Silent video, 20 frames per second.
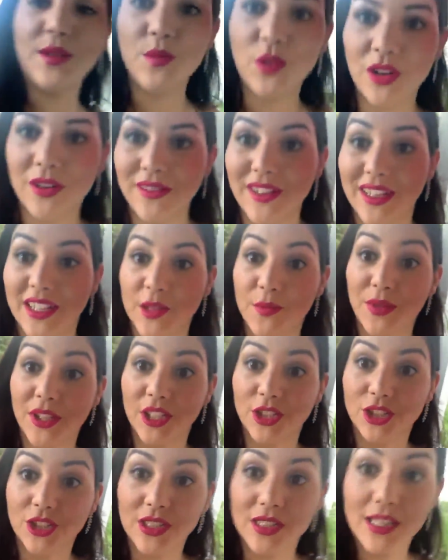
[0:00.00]
more of it in the
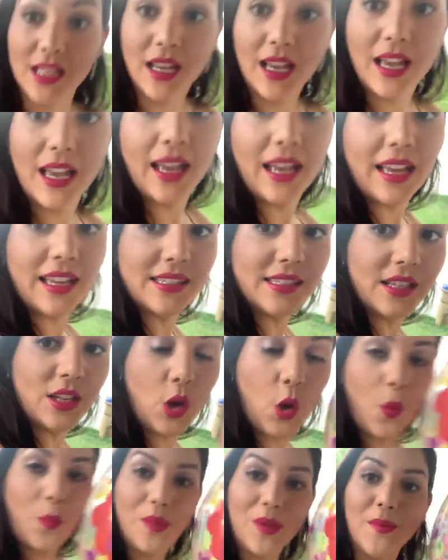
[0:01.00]
pictures. It's an
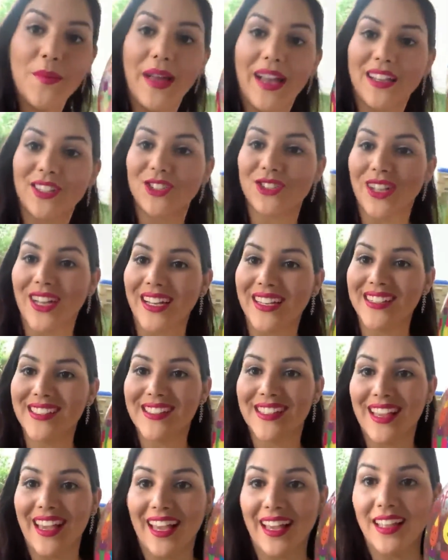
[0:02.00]
open back dress
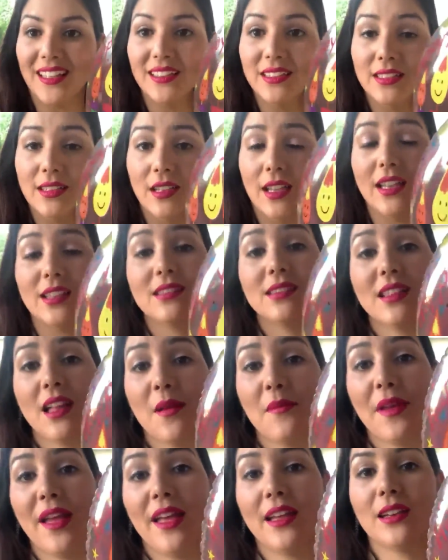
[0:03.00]
and it's not
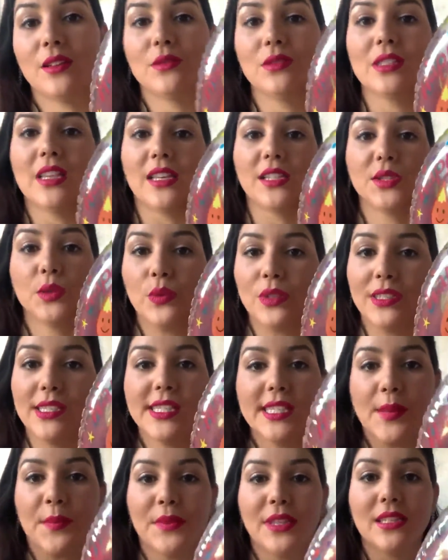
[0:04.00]
bad. It was like
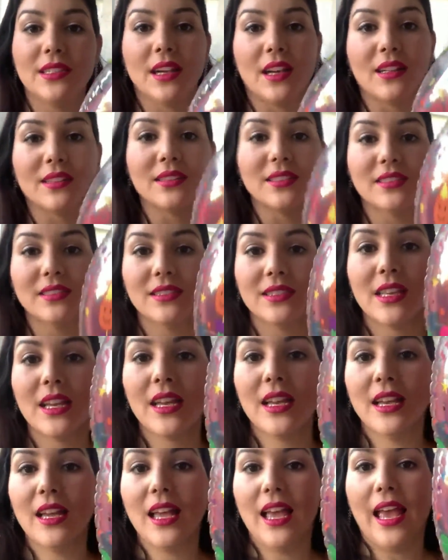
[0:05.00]
$20-something.
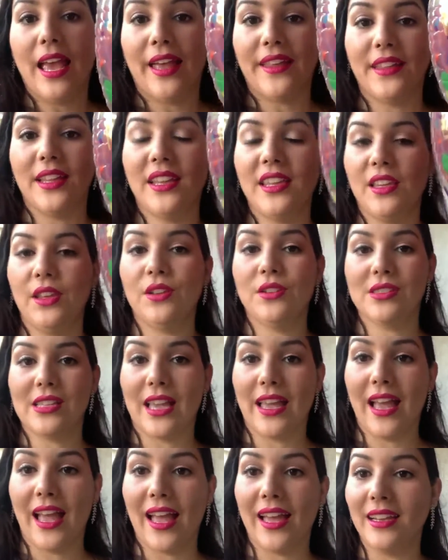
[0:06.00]
And the heels I
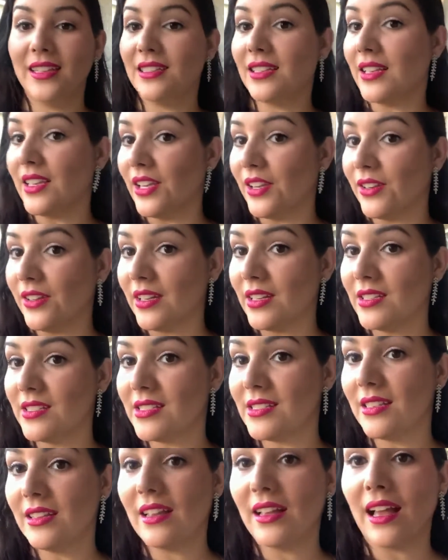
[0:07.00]
had and the
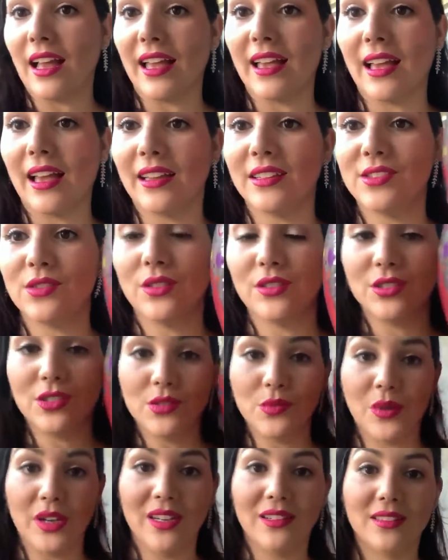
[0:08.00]
earrings I had, so it just
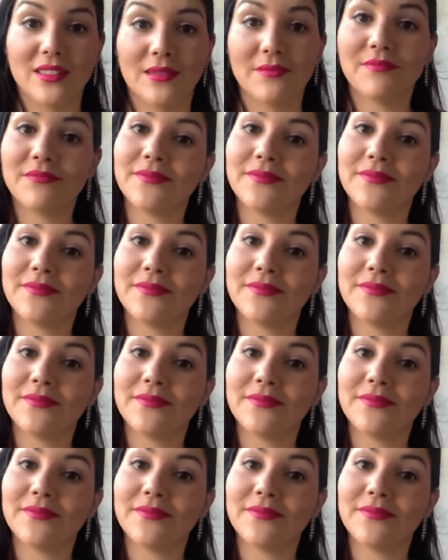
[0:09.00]
worked.